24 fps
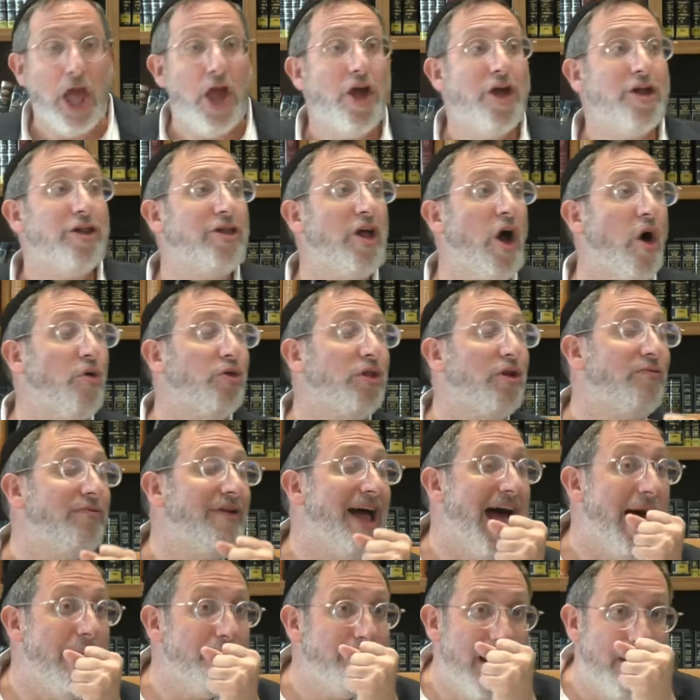So the
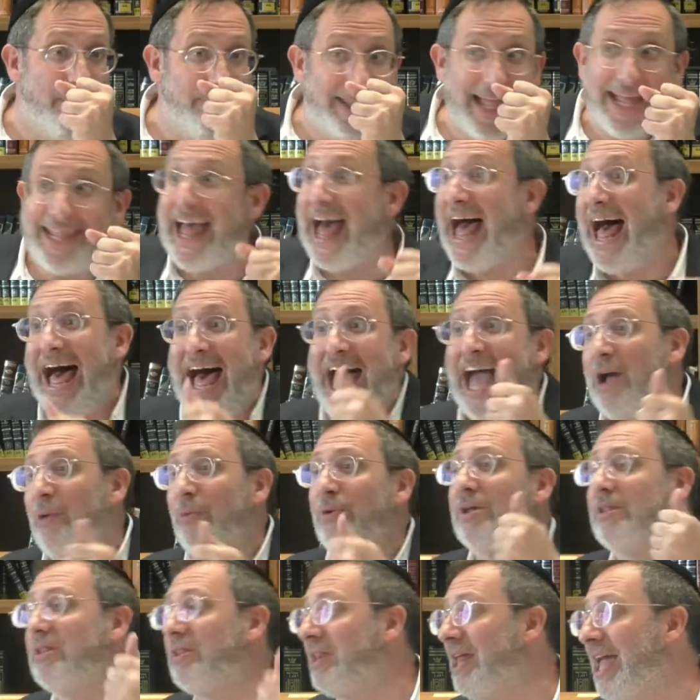Rambam says, I
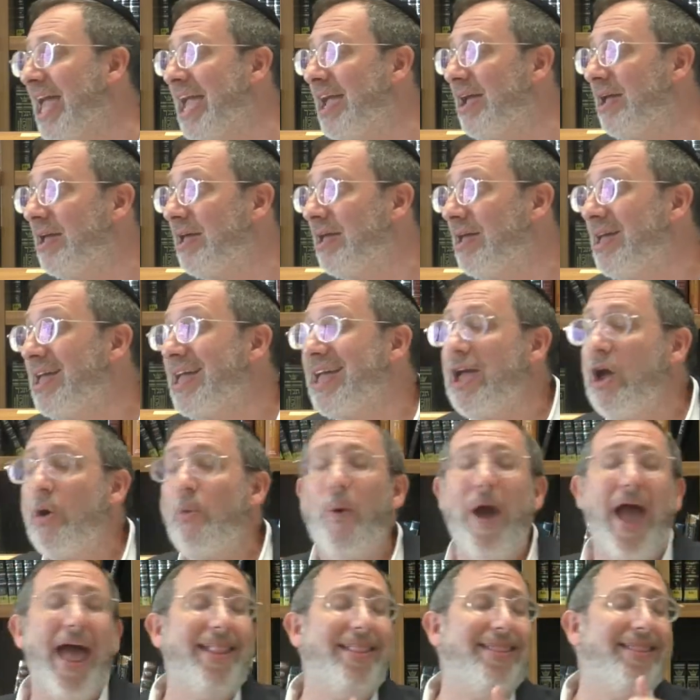would think
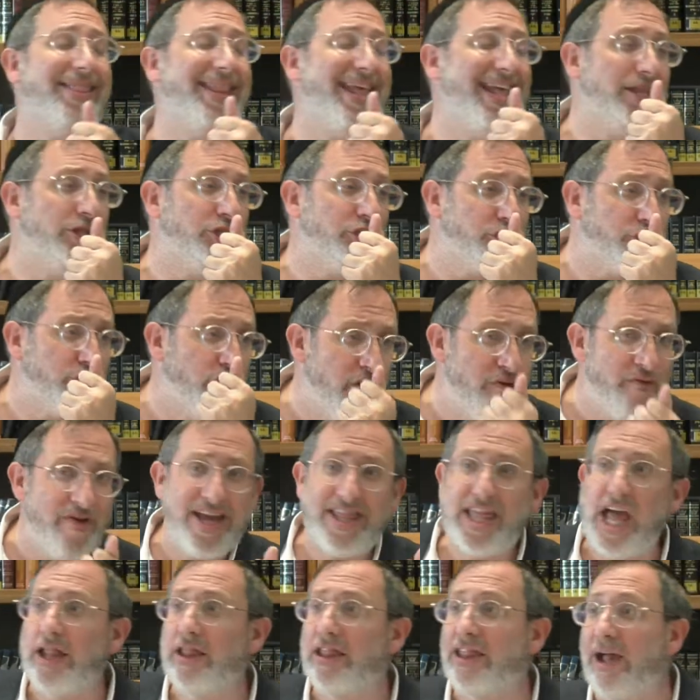when the tshuva
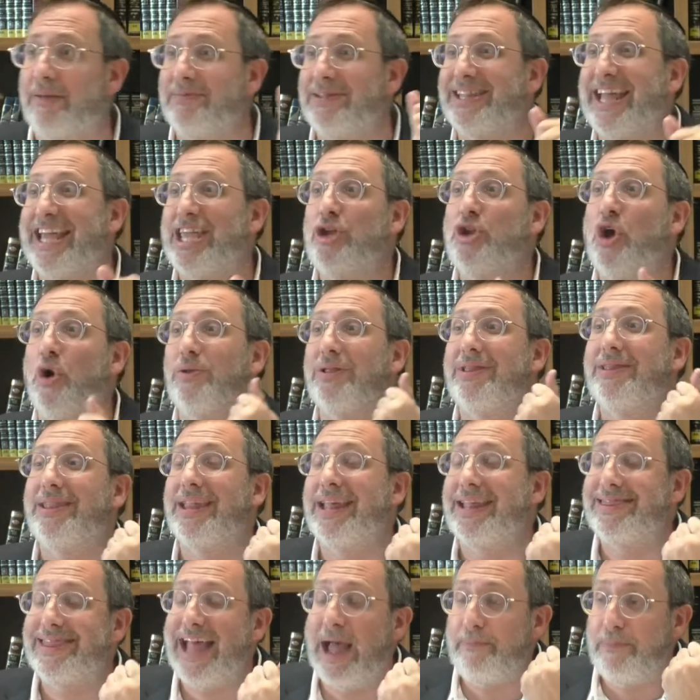is on something that
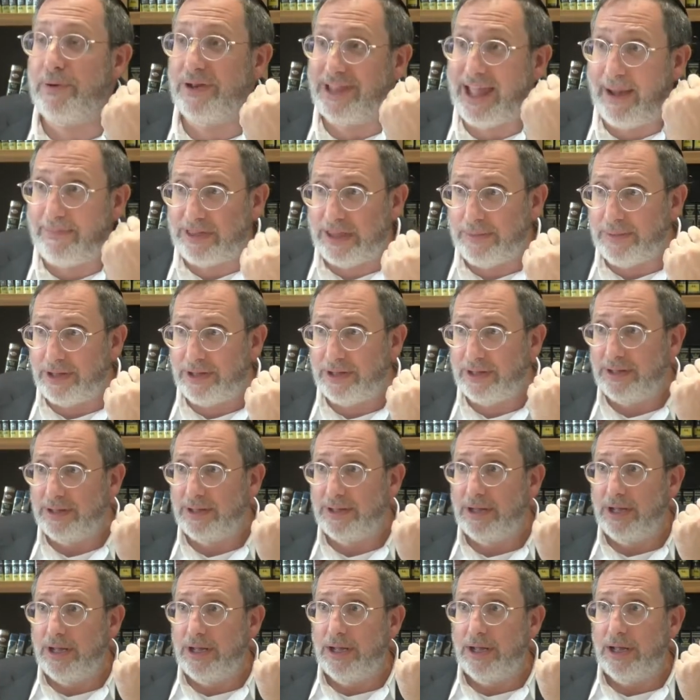it's not perceptible,
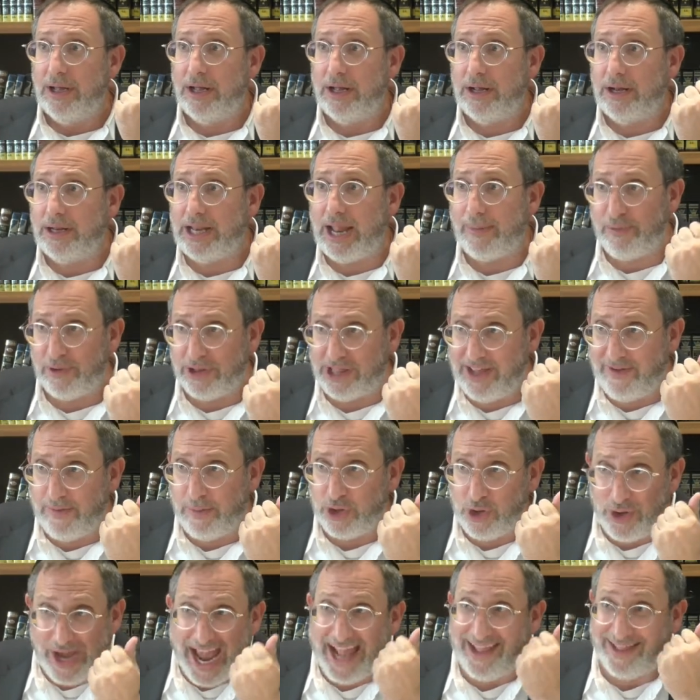not perceivable,
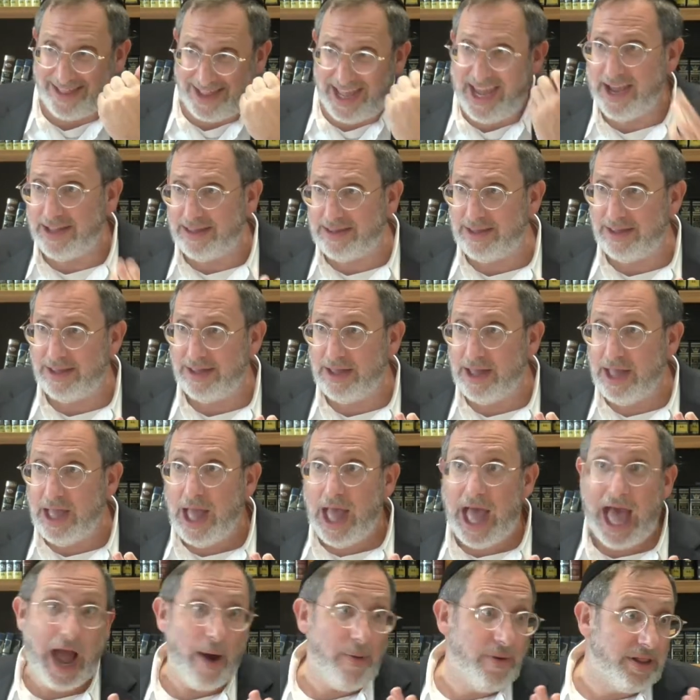you can't see it,
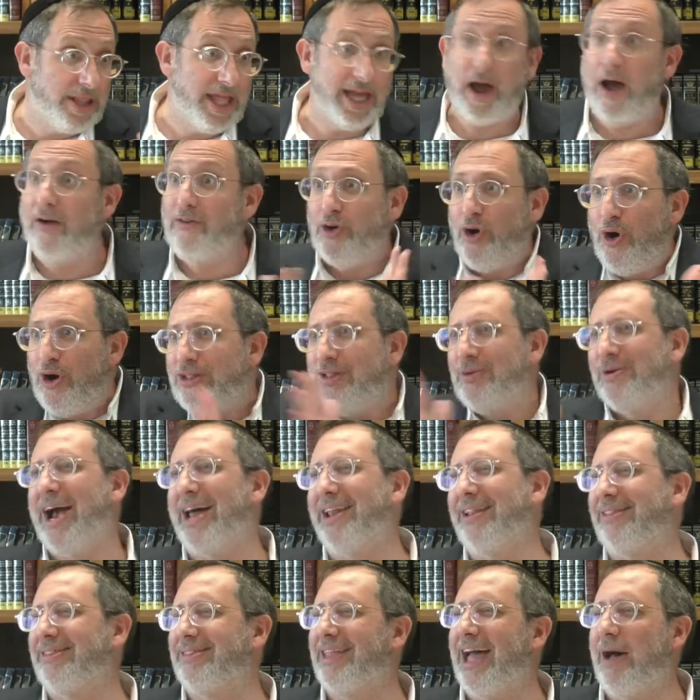I would think, of course you got
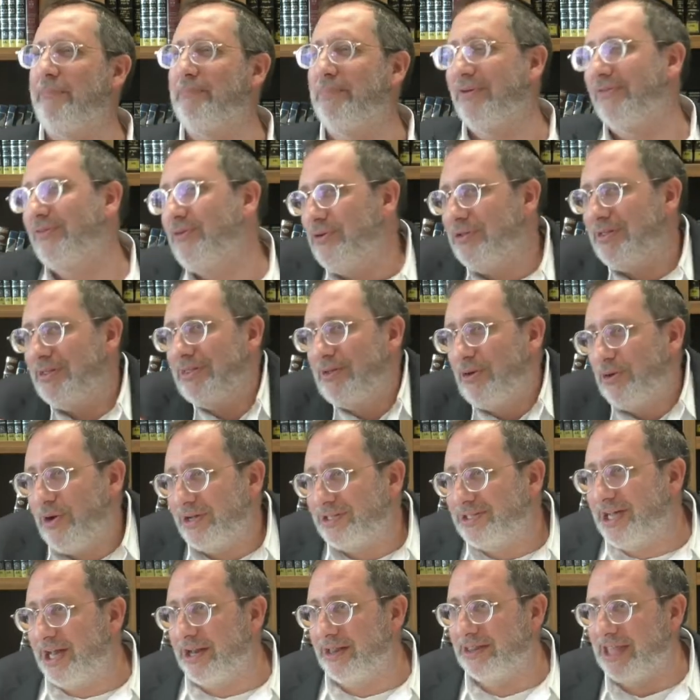to stop it. Of course you got
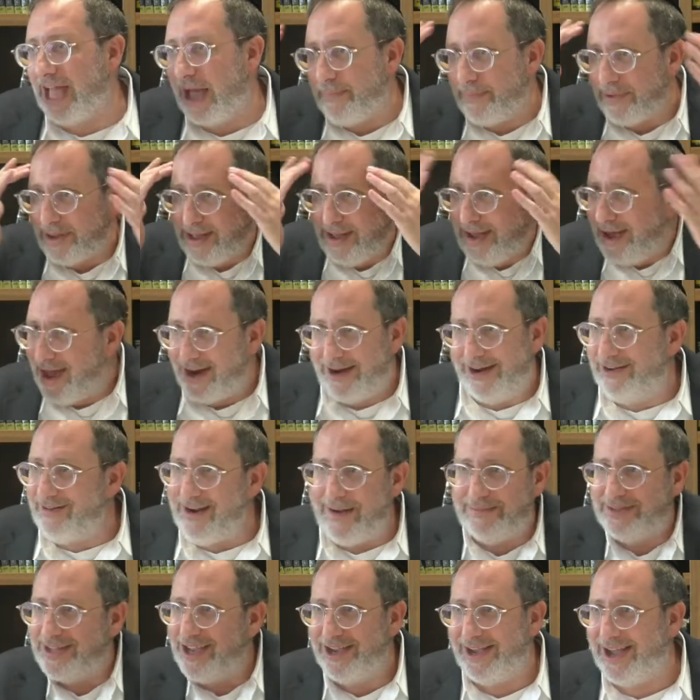to stop it. I need
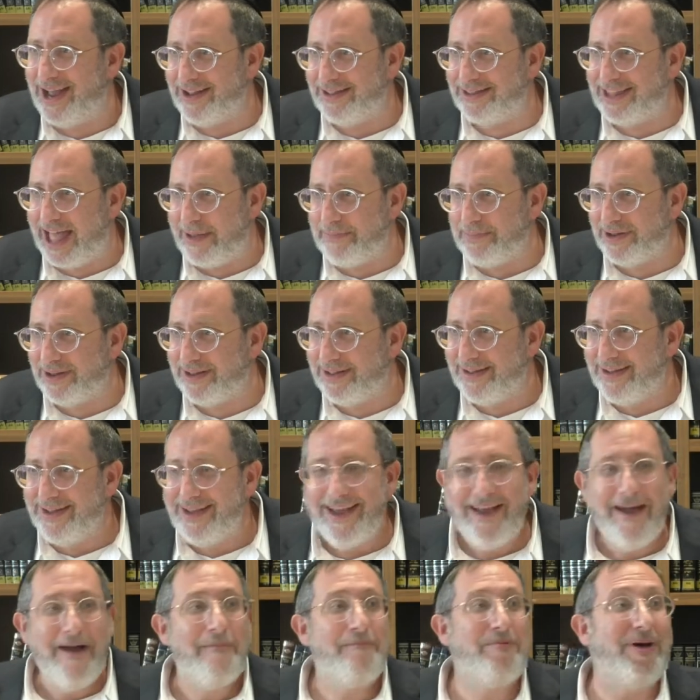to tell you got to stop
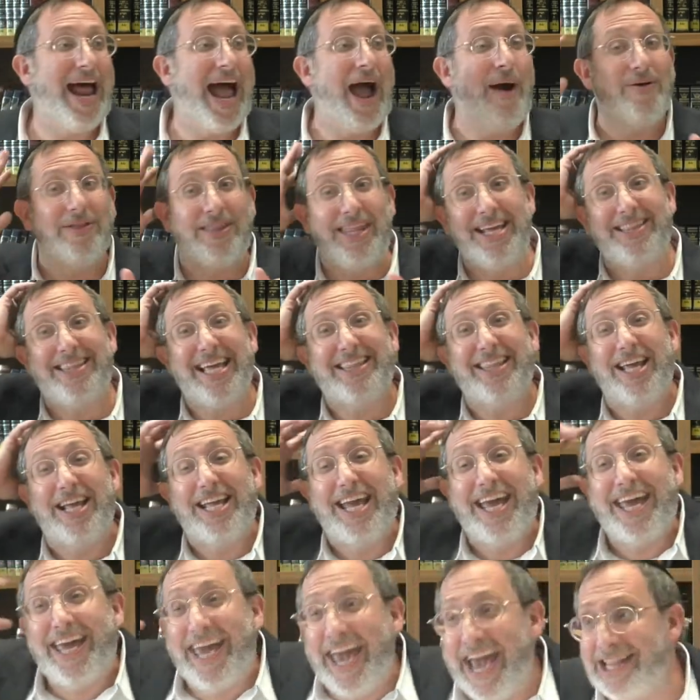it. But I would think that the
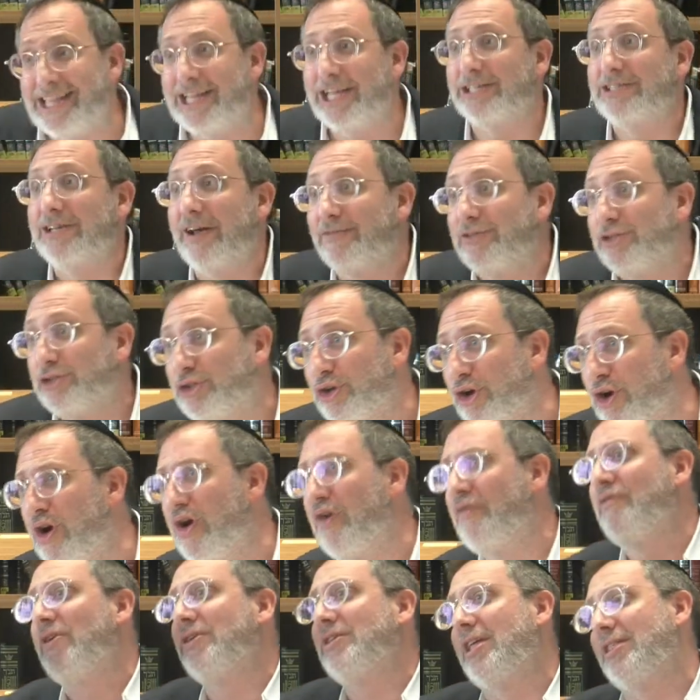chiddush of
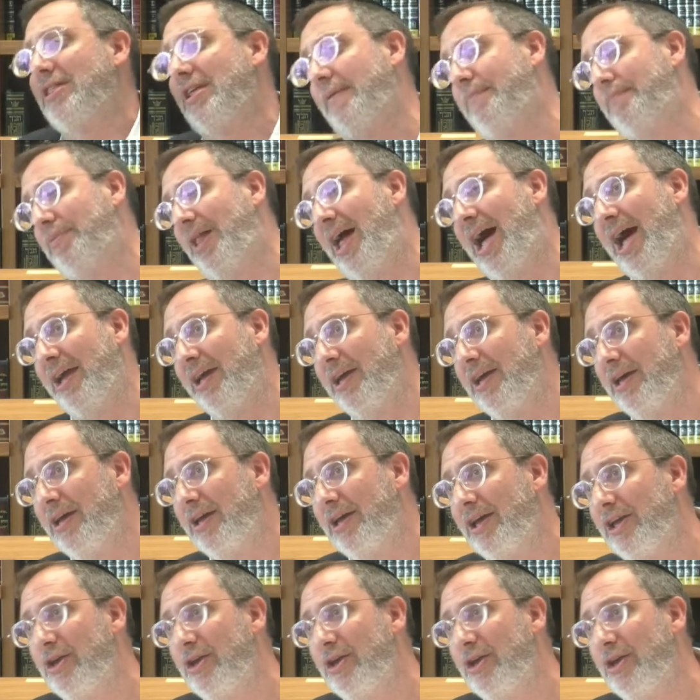tshuva doesn't apply.